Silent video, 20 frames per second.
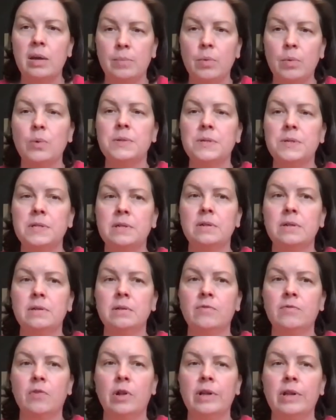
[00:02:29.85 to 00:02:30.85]
and most
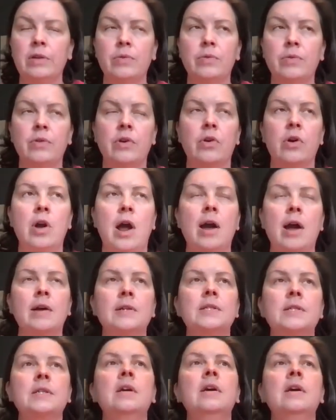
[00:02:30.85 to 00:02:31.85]
falling through the
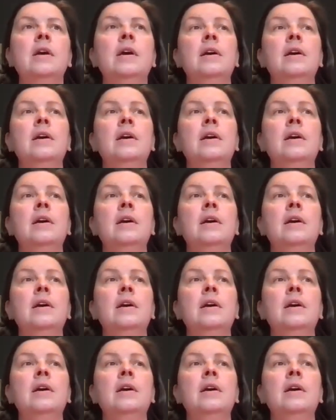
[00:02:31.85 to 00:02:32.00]
cracks.